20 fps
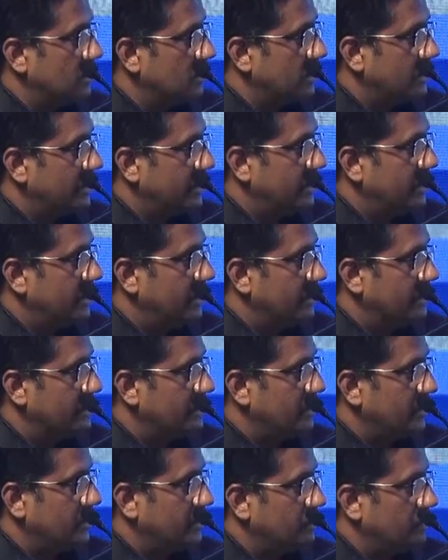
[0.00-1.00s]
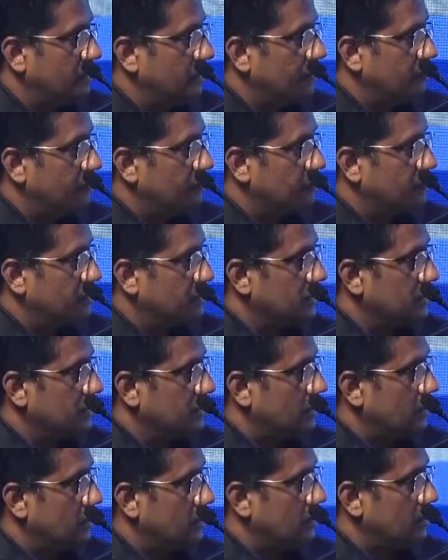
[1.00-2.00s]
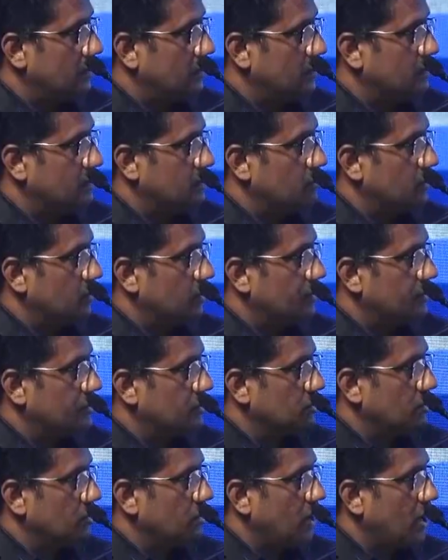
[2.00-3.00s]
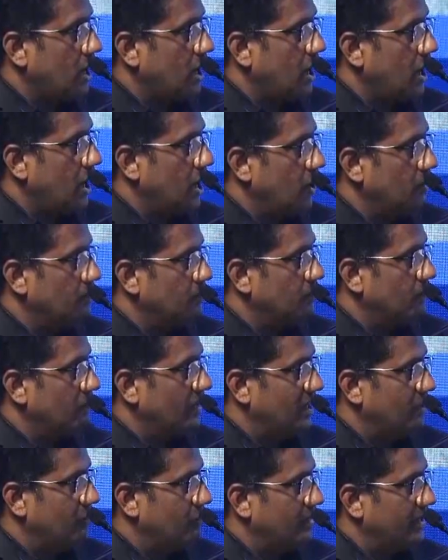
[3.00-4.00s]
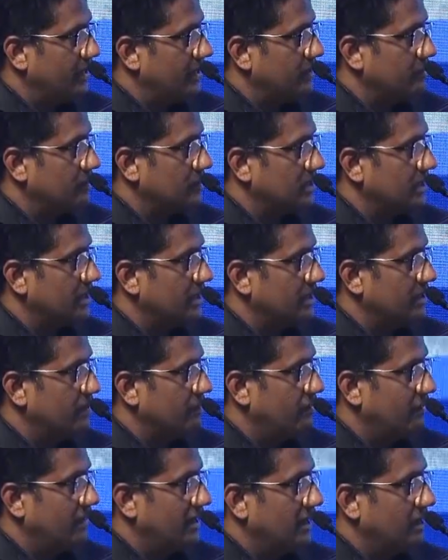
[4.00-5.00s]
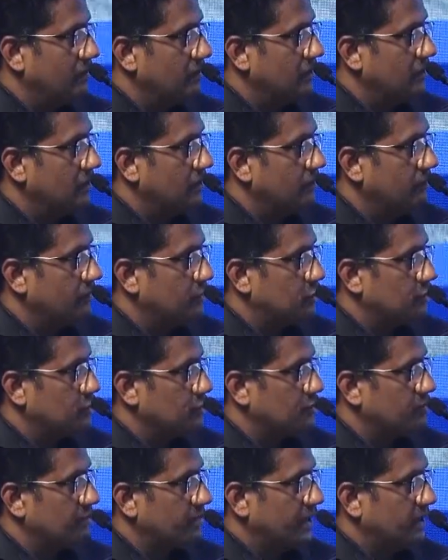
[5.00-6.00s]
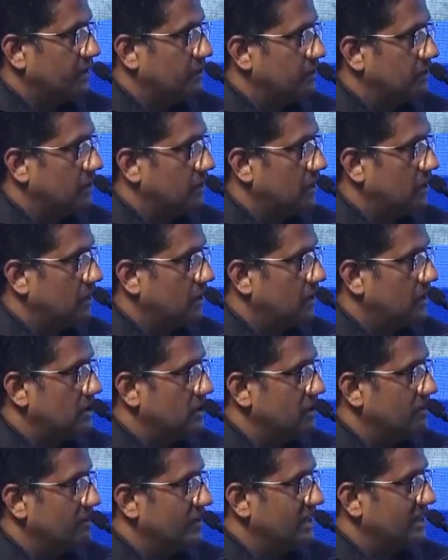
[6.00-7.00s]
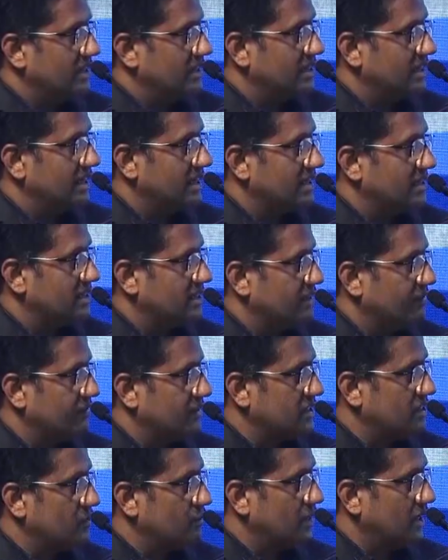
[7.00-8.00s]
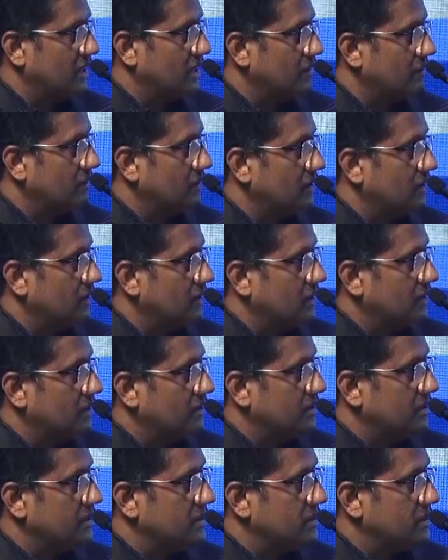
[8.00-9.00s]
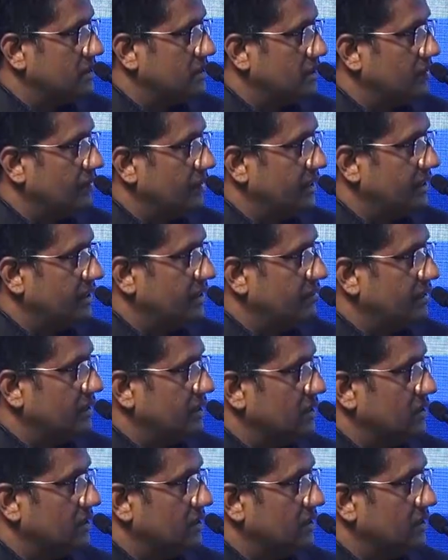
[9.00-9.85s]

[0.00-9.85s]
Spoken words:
again, another right non-fusion. I just want to show how the valve behaves, the current valve, with two spine. Until we get the next FX valve, this is a very difficult